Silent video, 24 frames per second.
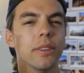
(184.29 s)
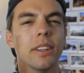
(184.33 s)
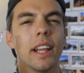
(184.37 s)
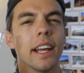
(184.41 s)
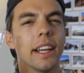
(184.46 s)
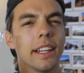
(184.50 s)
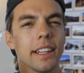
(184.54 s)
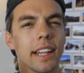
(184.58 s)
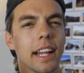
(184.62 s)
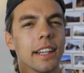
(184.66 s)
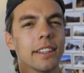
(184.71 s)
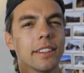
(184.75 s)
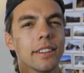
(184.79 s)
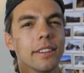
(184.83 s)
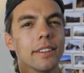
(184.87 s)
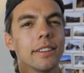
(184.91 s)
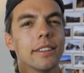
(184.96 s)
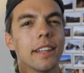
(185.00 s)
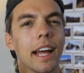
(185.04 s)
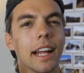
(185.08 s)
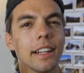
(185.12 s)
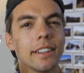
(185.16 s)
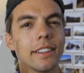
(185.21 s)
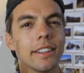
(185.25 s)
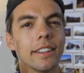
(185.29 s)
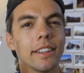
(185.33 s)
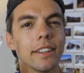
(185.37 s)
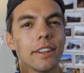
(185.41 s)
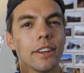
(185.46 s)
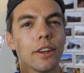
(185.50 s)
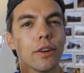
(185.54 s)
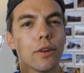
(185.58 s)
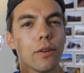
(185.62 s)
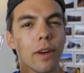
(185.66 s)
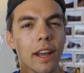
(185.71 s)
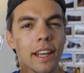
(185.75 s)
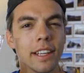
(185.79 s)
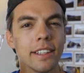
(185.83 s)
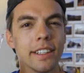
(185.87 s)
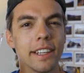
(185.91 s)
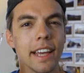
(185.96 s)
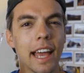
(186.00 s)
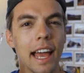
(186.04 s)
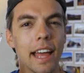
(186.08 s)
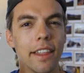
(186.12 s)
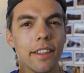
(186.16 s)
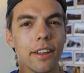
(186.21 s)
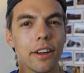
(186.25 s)
Like, that's
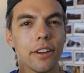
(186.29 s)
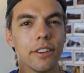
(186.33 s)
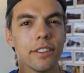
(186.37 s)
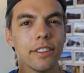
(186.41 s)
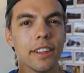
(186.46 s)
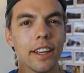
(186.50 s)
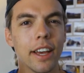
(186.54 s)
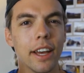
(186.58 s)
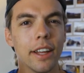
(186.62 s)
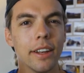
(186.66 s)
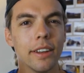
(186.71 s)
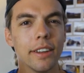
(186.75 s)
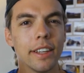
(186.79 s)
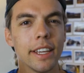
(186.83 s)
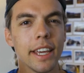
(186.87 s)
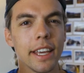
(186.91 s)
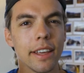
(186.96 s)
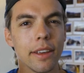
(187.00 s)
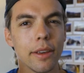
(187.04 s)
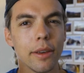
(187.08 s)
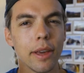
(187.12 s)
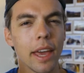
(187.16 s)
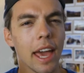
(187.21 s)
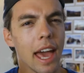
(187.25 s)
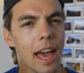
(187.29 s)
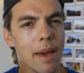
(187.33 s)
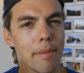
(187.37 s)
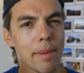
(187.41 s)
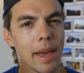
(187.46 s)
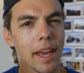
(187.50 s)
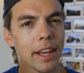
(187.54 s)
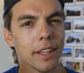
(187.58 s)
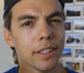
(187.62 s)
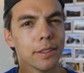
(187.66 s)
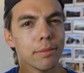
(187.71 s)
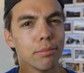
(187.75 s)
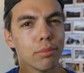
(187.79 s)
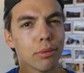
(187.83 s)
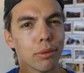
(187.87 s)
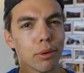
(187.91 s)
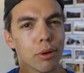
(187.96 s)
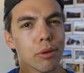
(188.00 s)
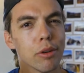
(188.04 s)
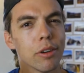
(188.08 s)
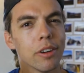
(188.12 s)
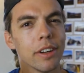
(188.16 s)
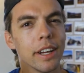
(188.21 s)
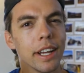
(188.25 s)
crazy. There's a Chemex
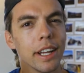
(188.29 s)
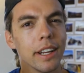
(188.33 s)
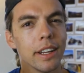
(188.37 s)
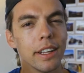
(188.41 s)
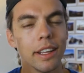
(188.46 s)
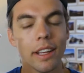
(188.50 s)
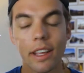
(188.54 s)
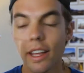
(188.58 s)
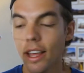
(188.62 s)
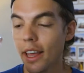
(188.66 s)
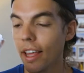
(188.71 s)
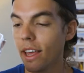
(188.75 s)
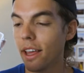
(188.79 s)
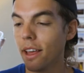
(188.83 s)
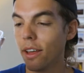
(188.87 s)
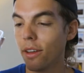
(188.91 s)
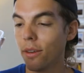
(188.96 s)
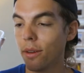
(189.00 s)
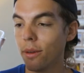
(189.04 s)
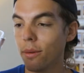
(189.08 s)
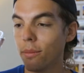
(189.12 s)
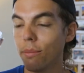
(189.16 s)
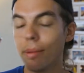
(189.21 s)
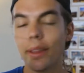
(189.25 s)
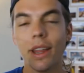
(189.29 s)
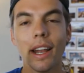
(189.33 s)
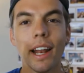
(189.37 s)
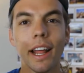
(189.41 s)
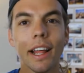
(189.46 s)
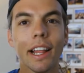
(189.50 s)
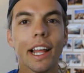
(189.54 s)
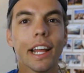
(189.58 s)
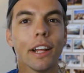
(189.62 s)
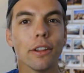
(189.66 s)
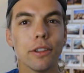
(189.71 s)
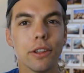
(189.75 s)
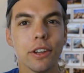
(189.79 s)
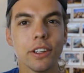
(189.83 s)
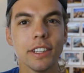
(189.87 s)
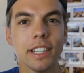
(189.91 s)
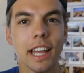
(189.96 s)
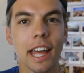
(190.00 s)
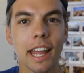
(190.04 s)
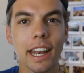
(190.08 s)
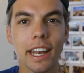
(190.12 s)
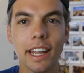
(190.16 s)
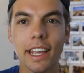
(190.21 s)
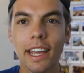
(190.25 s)
brewer in it. But then I like looked
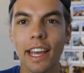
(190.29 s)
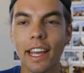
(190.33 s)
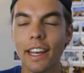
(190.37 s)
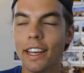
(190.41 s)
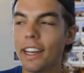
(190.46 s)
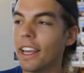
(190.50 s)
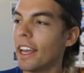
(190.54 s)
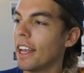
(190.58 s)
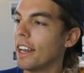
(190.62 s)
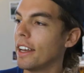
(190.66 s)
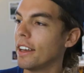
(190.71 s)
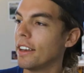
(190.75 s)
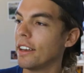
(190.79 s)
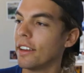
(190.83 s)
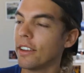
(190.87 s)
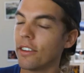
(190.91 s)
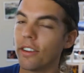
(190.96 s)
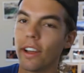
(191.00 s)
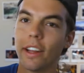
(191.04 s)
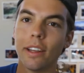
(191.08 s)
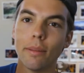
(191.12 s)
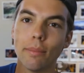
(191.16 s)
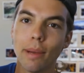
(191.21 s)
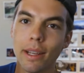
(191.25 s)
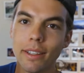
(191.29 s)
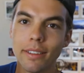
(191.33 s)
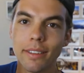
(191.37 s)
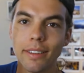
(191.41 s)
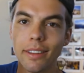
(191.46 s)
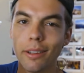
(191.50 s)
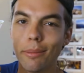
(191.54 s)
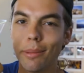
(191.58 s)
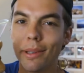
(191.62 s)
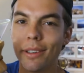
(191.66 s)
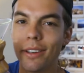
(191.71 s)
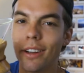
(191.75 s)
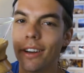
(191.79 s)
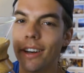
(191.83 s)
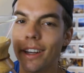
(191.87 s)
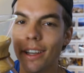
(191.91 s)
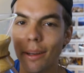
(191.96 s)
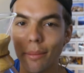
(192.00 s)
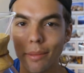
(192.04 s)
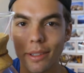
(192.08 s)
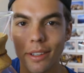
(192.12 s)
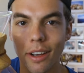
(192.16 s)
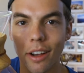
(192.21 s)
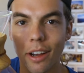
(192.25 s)
at it again, and granted mine's a little bit dirty,
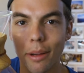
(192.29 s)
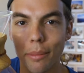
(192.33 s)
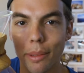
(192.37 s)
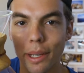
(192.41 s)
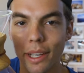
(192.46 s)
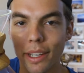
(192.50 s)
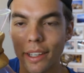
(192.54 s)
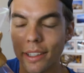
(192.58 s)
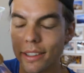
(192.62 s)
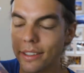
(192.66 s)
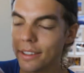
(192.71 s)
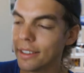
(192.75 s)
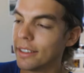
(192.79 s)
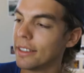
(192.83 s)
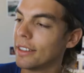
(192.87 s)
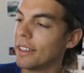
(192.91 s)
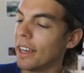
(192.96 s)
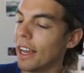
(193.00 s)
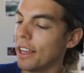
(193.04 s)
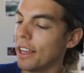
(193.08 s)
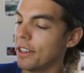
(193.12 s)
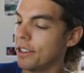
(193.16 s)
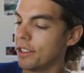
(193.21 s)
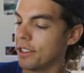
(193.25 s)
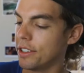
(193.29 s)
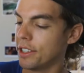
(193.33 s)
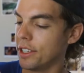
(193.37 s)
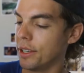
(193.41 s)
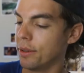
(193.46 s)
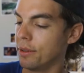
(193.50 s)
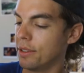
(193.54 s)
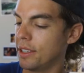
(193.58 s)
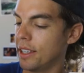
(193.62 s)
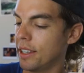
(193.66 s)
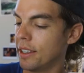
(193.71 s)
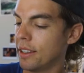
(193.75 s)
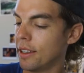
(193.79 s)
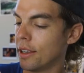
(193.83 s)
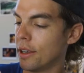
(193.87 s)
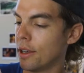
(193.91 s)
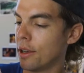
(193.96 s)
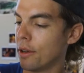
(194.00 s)
I'm sorry, because I just used it.